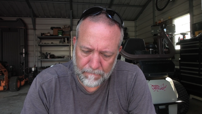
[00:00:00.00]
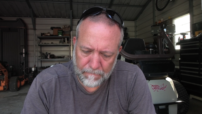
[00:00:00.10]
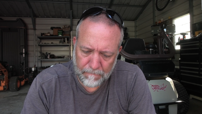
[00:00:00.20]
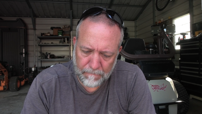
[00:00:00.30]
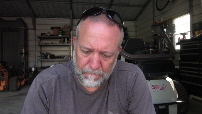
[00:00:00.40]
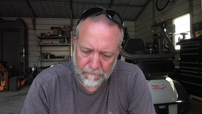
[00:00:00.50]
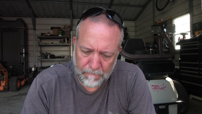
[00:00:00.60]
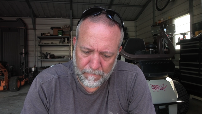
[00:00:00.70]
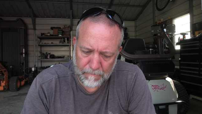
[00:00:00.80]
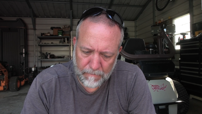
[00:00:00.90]

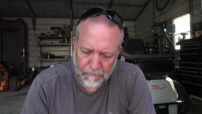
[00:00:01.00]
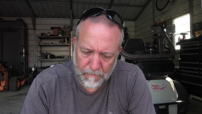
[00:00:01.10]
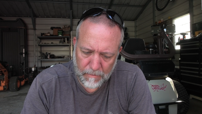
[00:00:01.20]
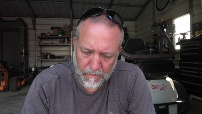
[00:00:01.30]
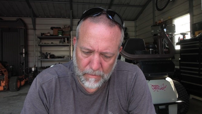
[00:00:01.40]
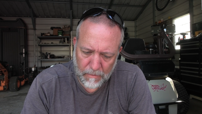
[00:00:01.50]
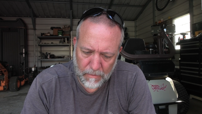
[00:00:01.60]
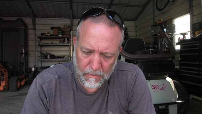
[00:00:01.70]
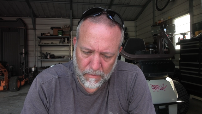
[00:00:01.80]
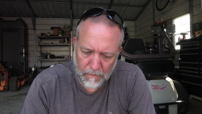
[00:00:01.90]

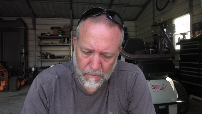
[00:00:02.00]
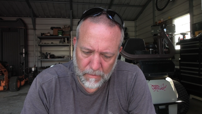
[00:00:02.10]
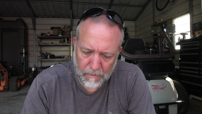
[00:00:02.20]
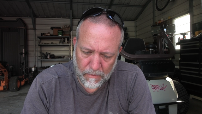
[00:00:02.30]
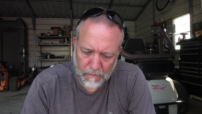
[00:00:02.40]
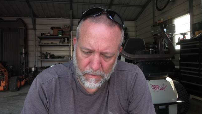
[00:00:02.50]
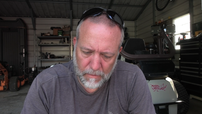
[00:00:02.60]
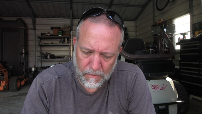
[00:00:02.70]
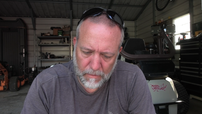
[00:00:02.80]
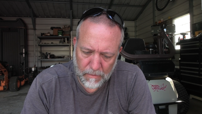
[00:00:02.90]

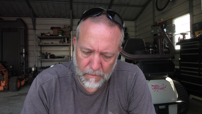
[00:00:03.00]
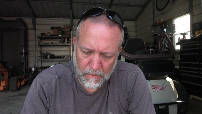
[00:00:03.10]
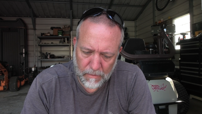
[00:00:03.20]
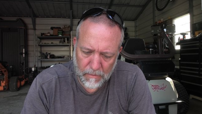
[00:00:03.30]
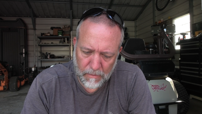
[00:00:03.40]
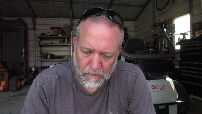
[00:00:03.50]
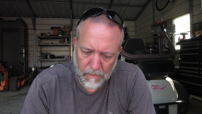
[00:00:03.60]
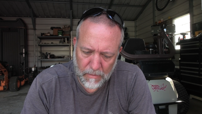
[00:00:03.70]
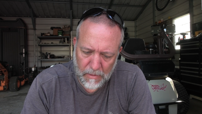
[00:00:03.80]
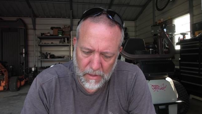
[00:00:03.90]

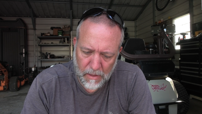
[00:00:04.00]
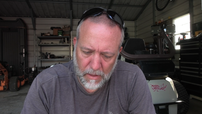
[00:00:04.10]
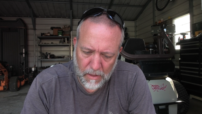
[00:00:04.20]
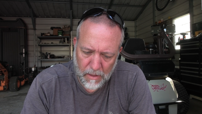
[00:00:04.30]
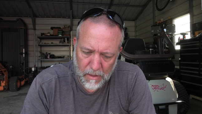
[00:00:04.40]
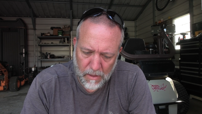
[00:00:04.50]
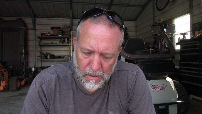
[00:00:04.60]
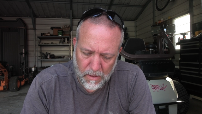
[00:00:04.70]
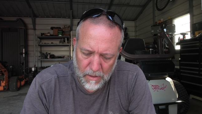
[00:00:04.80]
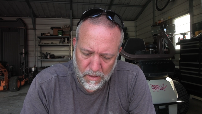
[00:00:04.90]

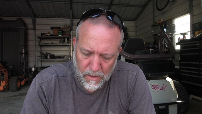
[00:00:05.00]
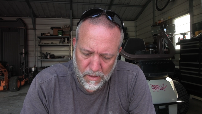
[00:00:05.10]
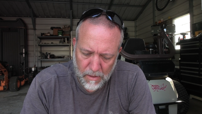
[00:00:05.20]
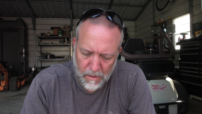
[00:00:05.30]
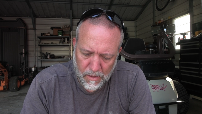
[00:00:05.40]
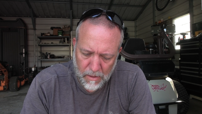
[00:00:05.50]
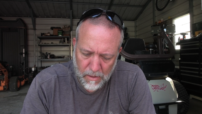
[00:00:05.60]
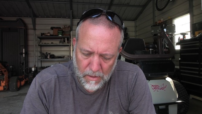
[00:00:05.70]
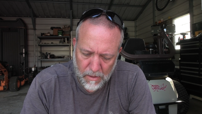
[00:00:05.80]
(no one is talking)